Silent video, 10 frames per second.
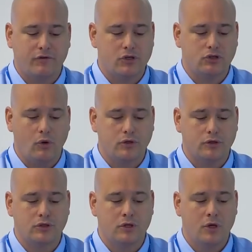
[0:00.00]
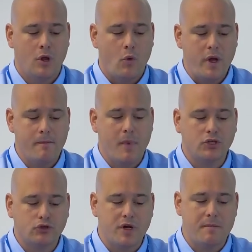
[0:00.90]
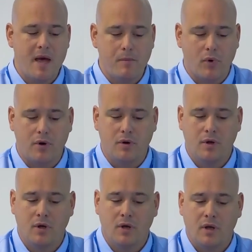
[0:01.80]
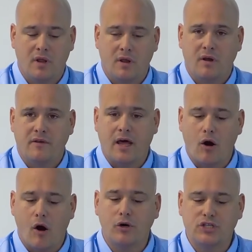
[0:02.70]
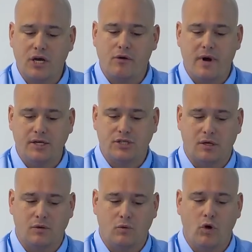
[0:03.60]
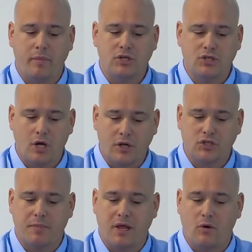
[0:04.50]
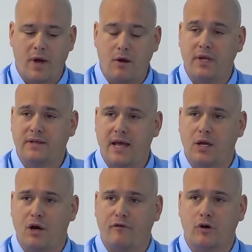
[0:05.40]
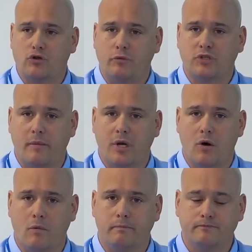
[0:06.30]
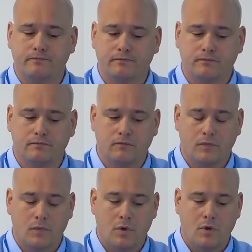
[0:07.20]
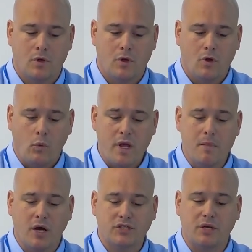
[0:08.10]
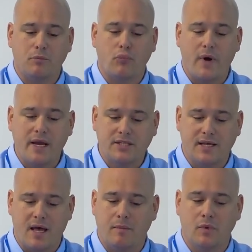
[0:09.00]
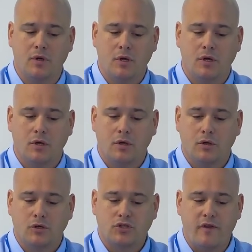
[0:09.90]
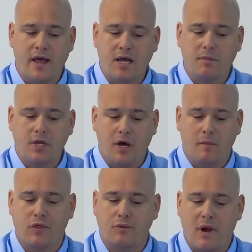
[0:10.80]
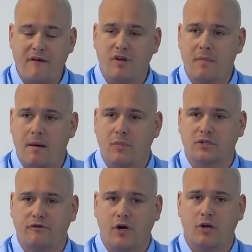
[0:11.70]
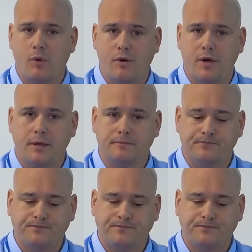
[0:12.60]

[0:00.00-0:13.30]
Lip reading: of our soldiers, we must remember that our generation will be judged by the way we take care of our troops coming home. We must embrace them so they can become thriving members of our community.